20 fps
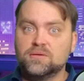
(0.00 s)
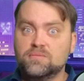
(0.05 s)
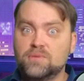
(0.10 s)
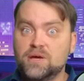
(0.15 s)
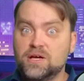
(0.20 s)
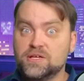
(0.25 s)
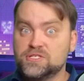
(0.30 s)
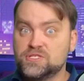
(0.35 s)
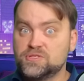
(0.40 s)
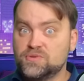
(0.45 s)

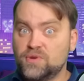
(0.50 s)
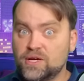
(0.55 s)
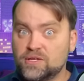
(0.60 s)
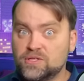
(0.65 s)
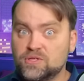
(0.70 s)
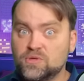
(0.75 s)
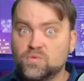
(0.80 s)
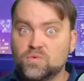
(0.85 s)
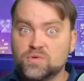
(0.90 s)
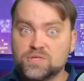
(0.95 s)
My
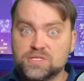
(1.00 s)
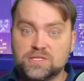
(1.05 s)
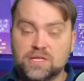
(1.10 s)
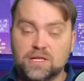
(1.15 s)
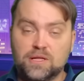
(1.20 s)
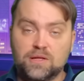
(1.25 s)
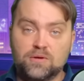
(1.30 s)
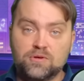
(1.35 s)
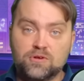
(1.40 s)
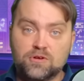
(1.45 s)
instructor was
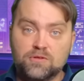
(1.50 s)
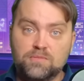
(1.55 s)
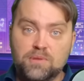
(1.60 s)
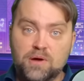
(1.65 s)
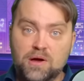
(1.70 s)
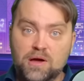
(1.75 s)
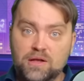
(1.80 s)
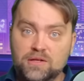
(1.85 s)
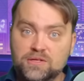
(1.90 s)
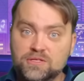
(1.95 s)
the local
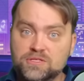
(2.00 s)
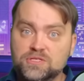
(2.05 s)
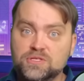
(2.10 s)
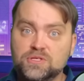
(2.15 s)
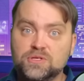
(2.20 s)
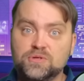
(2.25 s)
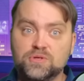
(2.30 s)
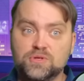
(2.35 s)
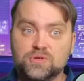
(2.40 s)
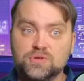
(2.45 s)
pilot
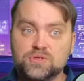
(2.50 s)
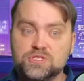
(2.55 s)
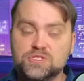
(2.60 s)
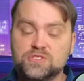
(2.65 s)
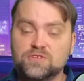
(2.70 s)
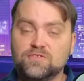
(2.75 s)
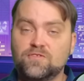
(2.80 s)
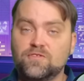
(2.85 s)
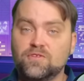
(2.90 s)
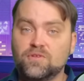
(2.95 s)
who used
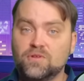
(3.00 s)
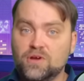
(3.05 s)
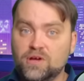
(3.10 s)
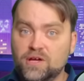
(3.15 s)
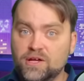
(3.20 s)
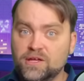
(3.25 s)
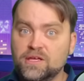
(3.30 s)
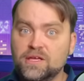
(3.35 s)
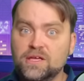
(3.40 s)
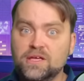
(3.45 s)
to
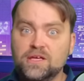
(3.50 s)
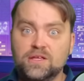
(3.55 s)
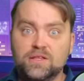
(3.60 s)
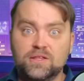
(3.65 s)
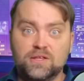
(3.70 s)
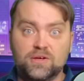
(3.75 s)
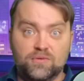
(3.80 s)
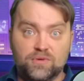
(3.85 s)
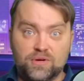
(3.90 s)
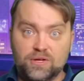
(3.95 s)
fly
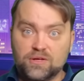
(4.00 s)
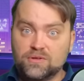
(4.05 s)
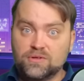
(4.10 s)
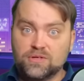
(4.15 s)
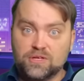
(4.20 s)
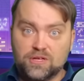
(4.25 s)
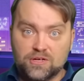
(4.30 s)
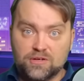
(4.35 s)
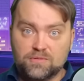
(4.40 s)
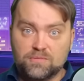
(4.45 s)
the
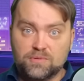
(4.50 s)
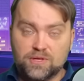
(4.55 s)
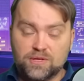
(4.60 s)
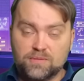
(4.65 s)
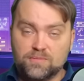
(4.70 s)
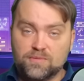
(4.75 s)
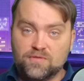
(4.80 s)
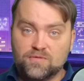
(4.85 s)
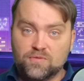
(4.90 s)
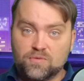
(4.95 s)
real
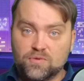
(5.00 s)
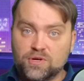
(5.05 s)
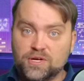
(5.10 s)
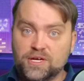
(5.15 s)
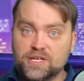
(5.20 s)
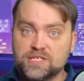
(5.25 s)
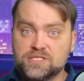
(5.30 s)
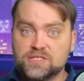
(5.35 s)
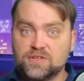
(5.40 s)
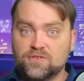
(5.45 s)
airplane
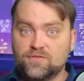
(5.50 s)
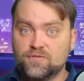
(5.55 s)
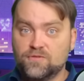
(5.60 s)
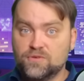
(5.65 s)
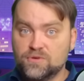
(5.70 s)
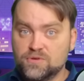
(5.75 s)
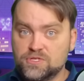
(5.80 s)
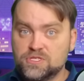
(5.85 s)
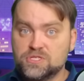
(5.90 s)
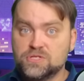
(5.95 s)
before as the
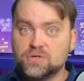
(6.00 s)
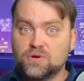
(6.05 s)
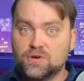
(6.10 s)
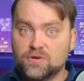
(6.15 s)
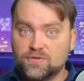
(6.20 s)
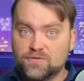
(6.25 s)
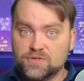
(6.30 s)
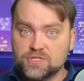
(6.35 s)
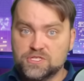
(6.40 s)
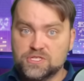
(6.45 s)
first
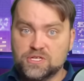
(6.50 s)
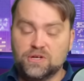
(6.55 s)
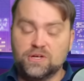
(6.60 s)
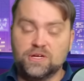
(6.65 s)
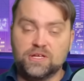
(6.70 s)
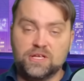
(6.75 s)
officer.